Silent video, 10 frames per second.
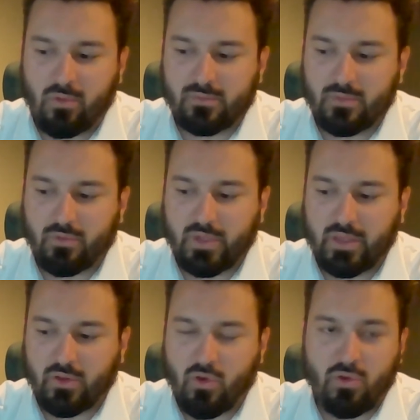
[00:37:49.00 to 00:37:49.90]
role.
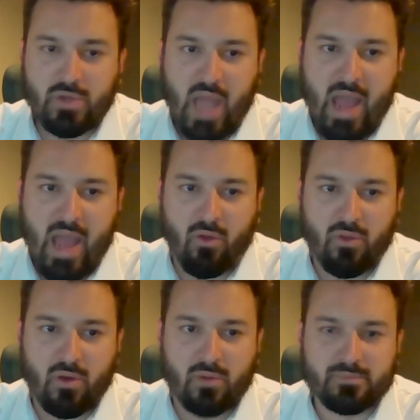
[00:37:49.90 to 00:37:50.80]
Really learned how
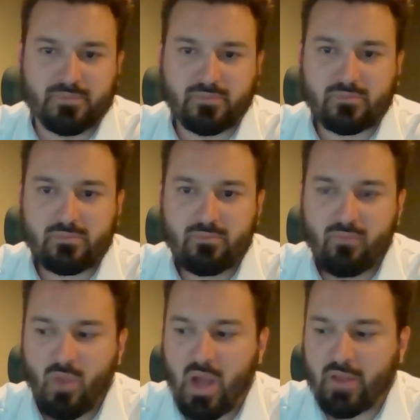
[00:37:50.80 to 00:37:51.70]

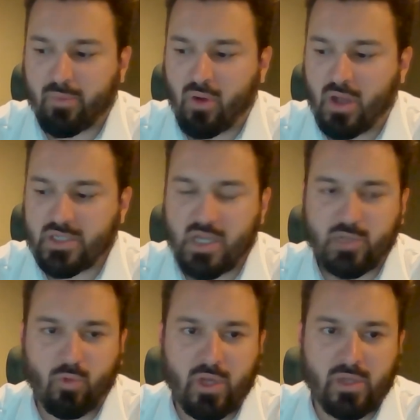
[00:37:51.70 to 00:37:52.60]
the
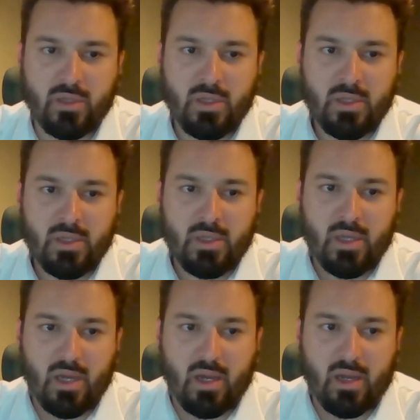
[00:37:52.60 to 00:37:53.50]
process went,
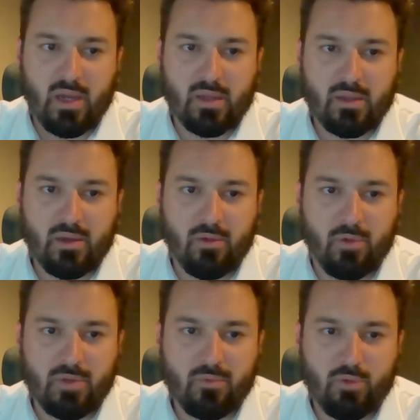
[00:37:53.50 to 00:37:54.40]

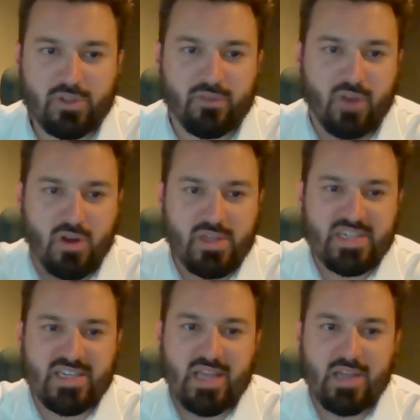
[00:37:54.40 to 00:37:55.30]
what the
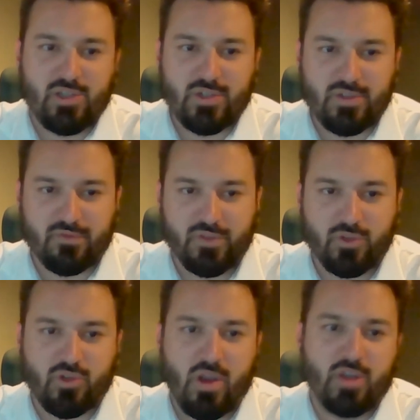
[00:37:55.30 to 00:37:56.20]
various stages of
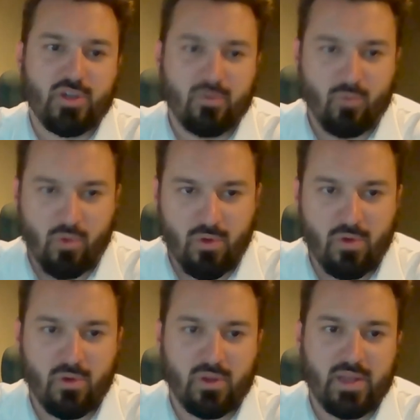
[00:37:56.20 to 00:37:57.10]
filtration
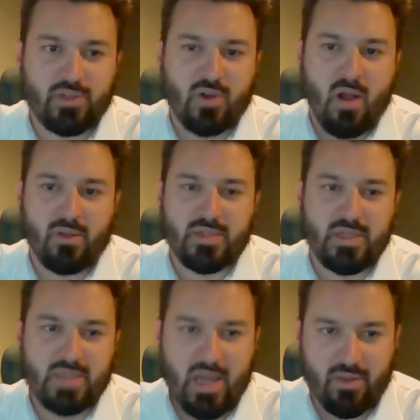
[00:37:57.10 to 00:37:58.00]
were,
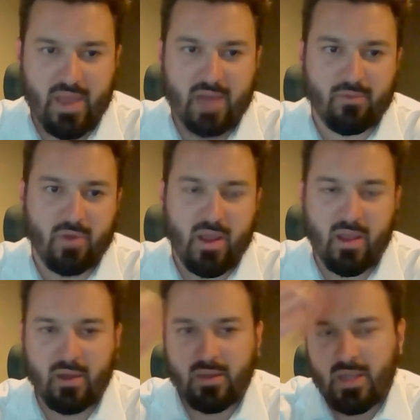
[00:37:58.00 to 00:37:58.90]
electrolysis, how that
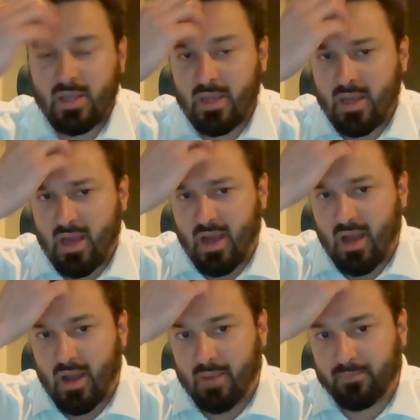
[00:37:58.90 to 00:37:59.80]
ran.
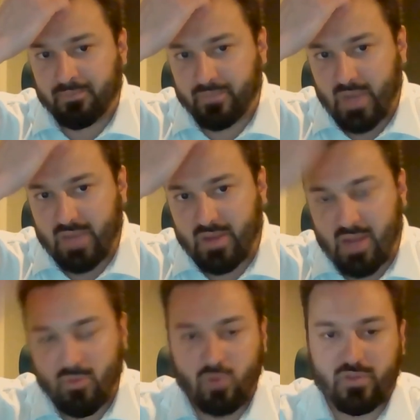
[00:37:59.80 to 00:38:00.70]
And
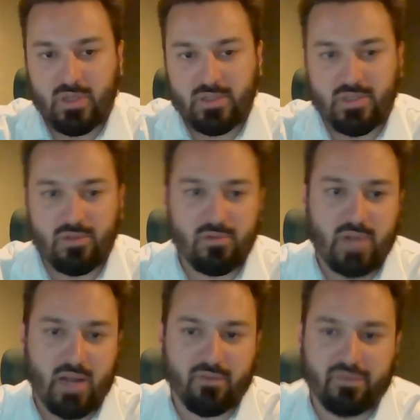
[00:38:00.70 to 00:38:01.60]
then I moved
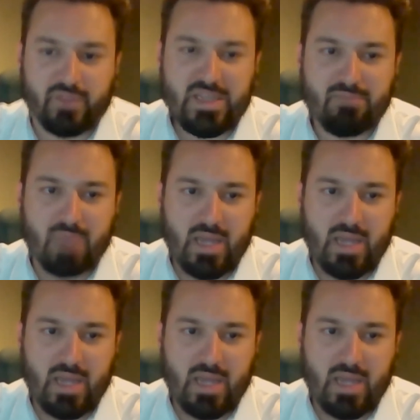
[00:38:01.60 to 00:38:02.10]
into kind of fleet